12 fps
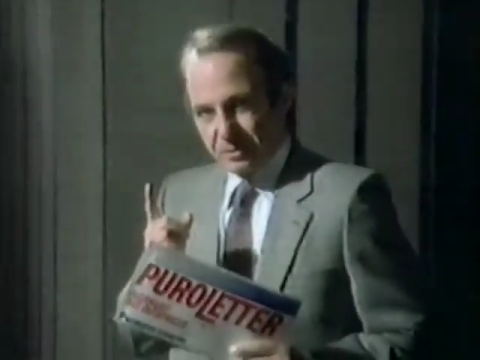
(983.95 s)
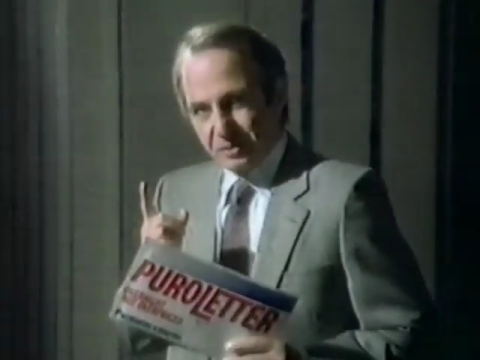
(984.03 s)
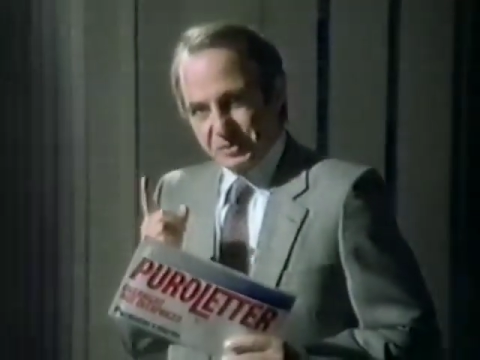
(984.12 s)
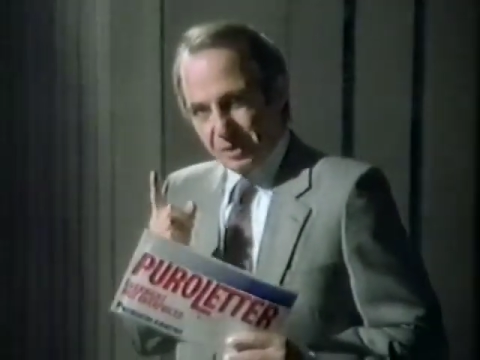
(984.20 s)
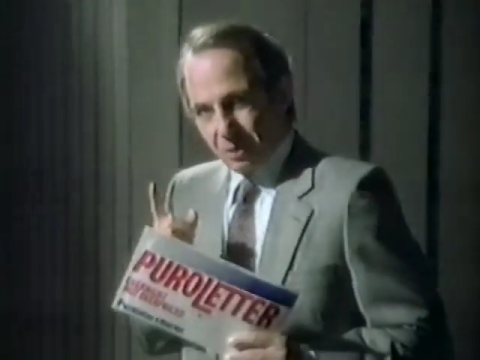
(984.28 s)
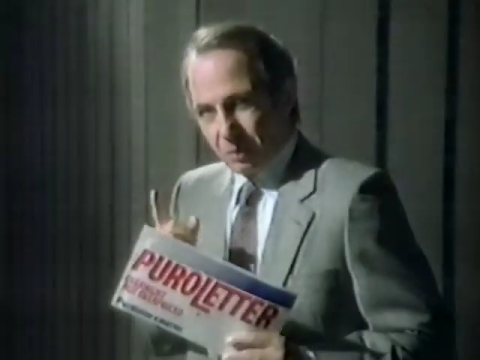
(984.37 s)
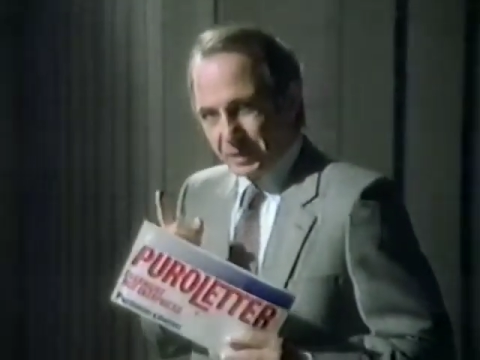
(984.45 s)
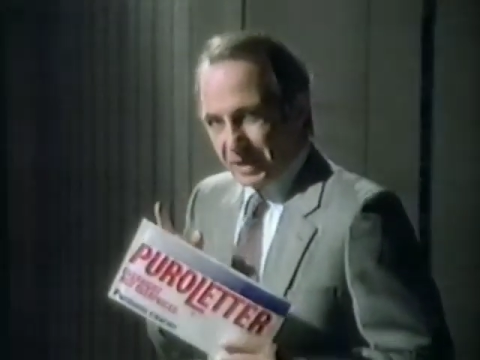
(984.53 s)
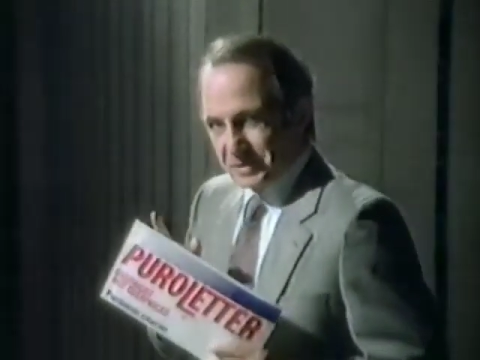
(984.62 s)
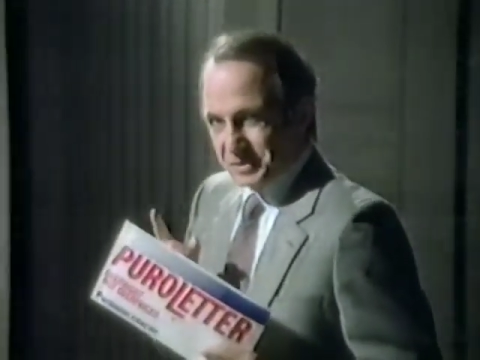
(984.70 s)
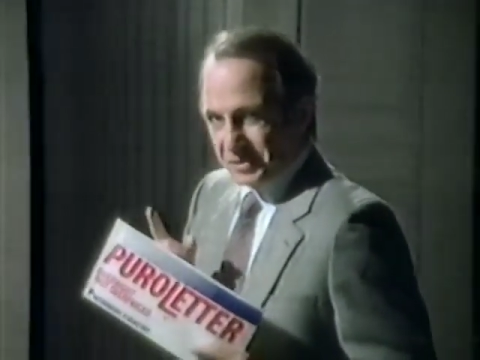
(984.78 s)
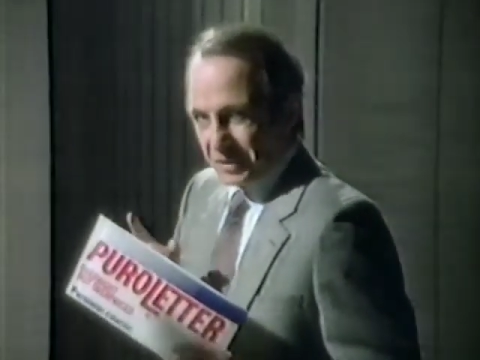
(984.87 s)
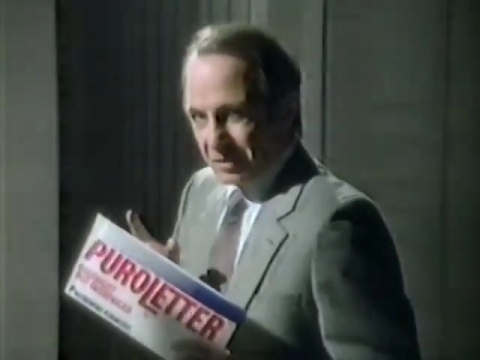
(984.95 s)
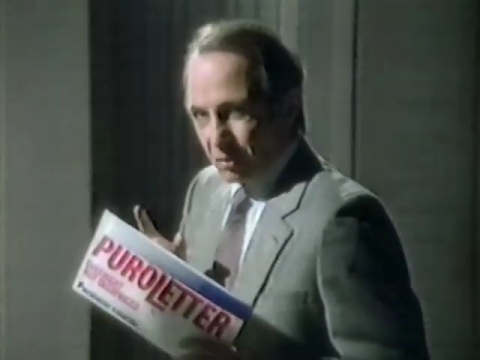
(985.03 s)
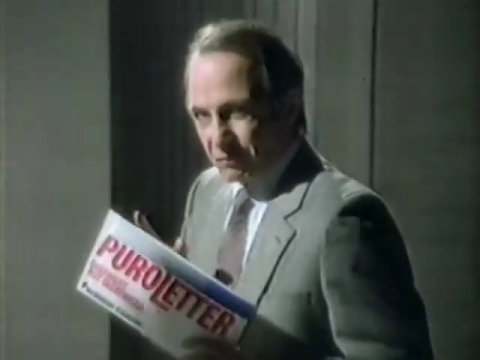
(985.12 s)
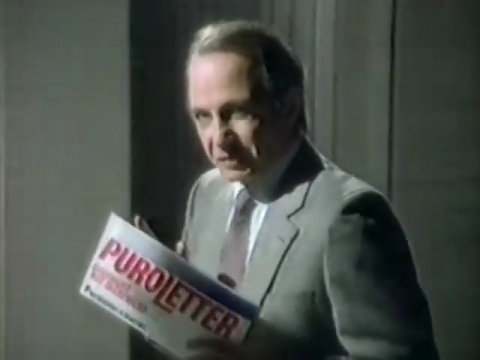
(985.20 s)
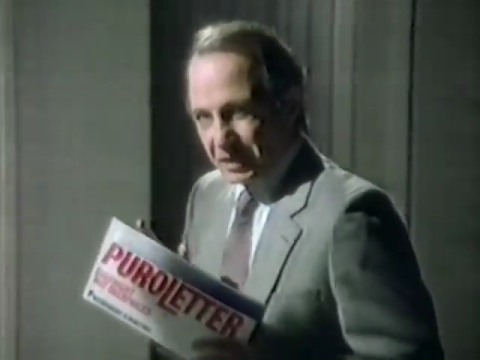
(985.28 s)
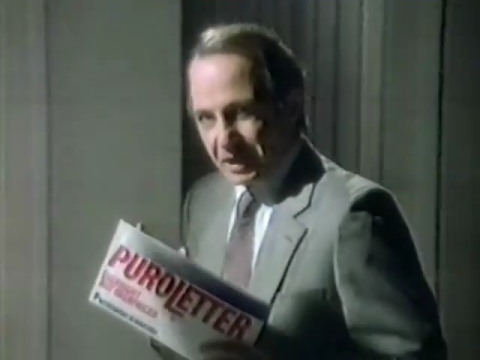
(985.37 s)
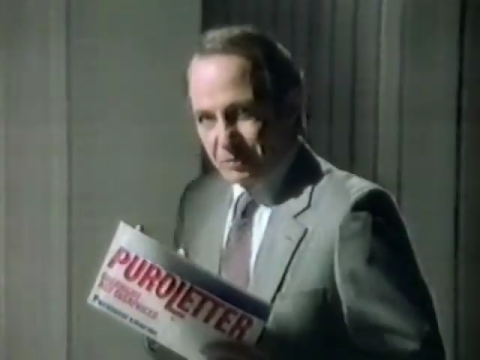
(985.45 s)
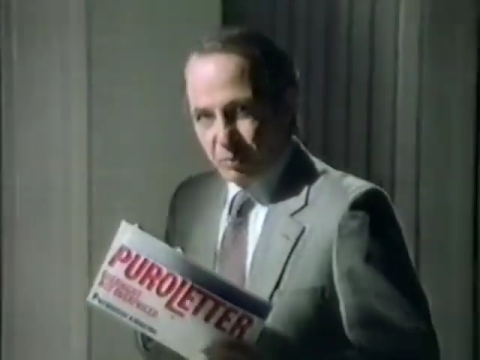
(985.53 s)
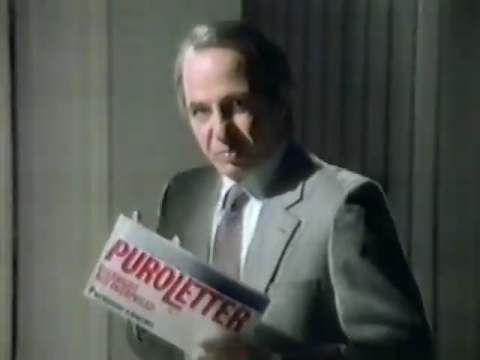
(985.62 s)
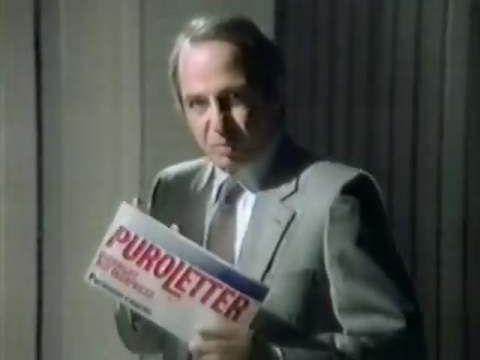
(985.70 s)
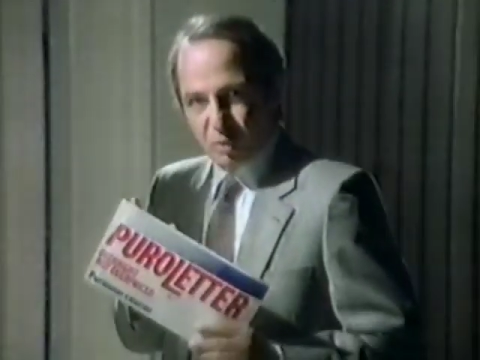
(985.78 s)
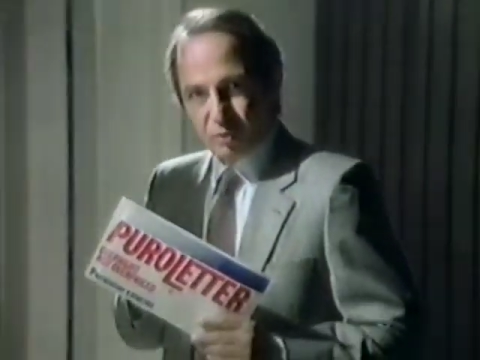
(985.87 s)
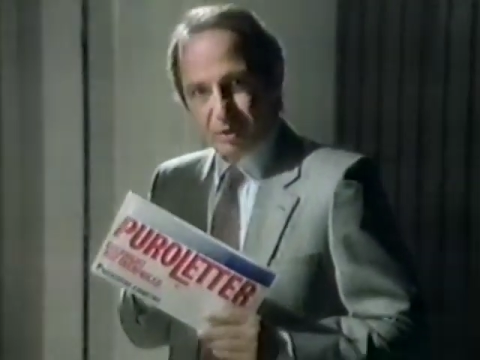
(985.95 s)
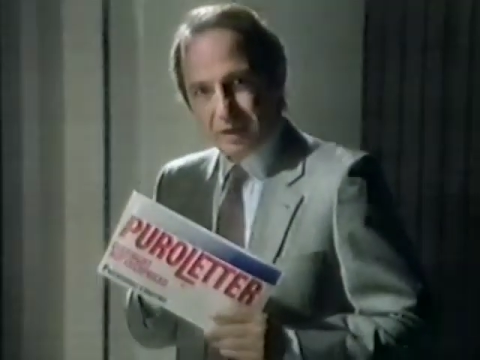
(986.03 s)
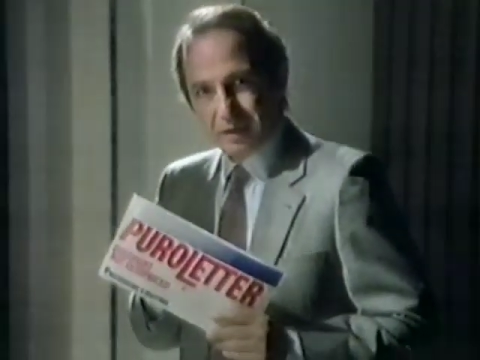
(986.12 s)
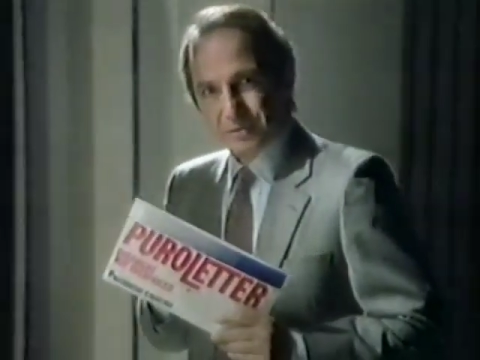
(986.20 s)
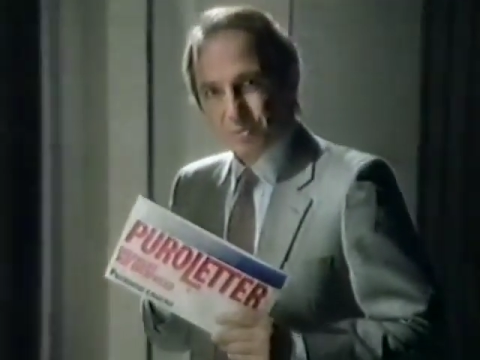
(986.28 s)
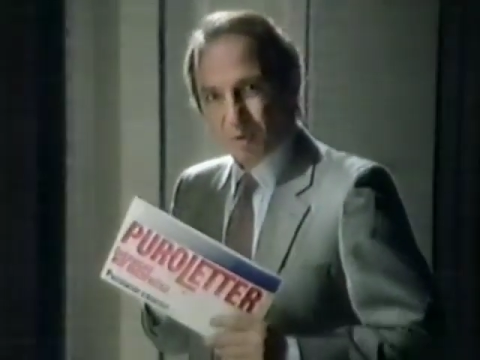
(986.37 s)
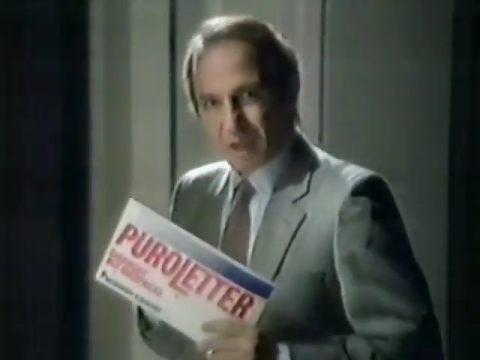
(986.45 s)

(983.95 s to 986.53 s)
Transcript: because no one gets it there overnight with Purolator's